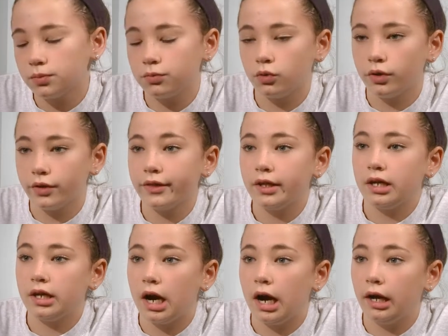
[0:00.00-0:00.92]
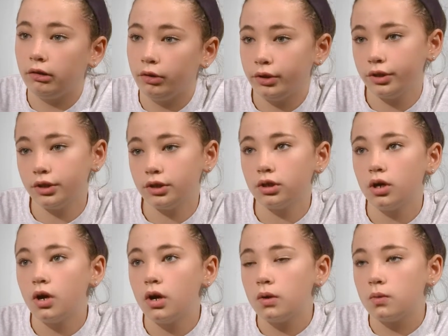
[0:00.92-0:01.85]
important thing I learned
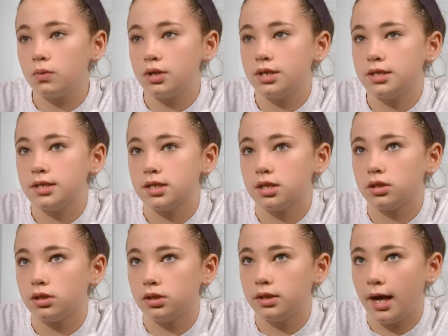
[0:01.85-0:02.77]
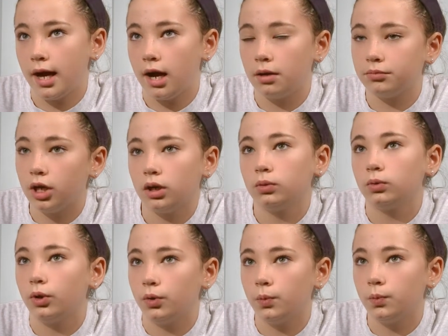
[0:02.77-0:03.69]
was that I'm not
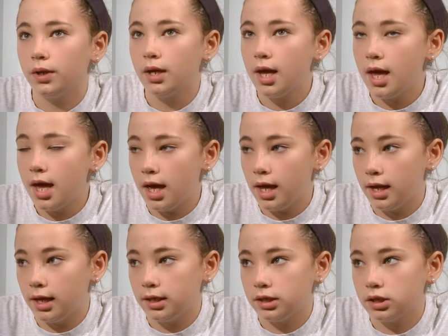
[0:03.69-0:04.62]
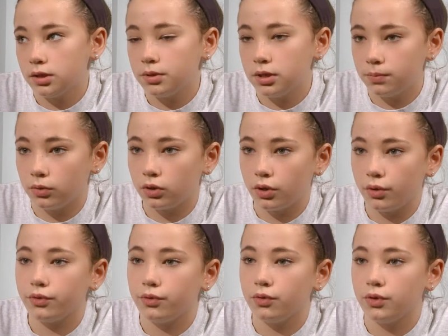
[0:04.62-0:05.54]
alone and people go
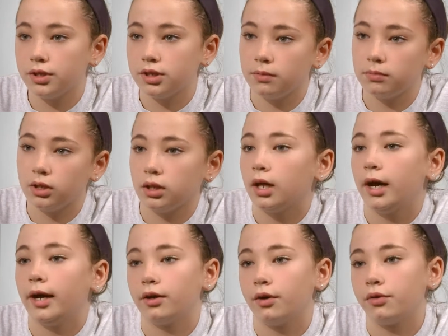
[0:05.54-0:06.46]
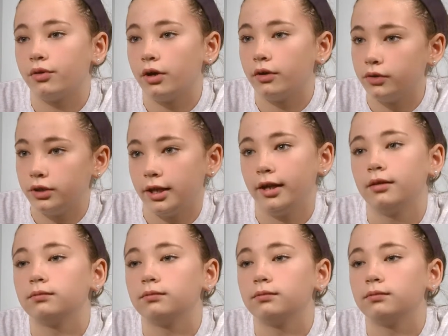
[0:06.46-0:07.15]
through the same thing that I go through every day.